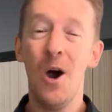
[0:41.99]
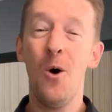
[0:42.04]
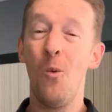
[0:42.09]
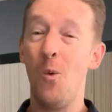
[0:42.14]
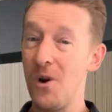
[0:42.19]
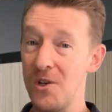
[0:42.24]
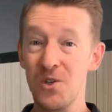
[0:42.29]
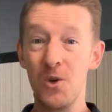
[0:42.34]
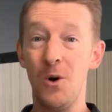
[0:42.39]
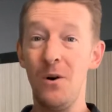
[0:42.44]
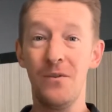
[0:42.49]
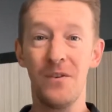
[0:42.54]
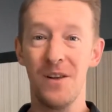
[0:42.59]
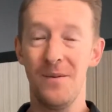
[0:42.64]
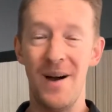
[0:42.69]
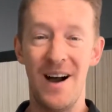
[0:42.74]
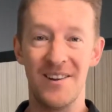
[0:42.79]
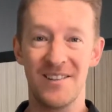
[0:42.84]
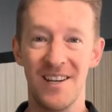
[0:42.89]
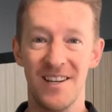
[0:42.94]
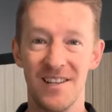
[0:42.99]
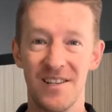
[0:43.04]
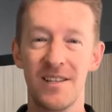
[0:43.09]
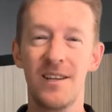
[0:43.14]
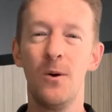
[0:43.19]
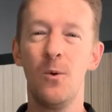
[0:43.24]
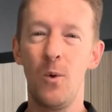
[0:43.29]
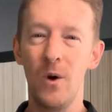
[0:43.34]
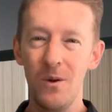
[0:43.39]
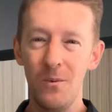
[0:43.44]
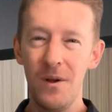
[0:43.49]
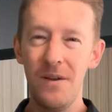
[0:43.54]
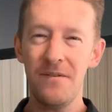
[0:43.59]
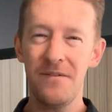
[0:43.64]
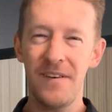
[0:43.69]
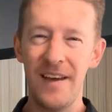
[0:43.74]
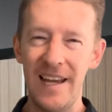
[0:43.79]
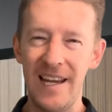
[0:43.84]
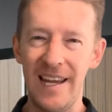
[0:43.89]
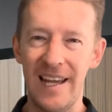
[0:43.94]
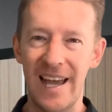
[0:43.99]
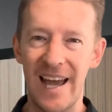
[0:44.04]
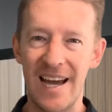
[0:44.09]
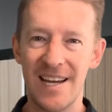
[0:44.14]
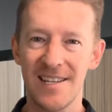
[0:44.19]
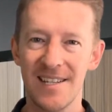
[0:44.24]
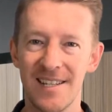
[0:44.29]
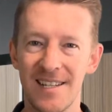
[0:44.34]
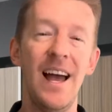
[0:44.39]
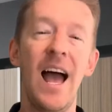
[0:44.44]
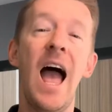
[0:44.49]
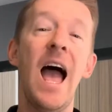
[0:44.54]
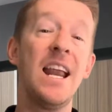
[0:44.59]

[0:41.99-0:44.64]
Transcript: What's awful about us? What are we failing at?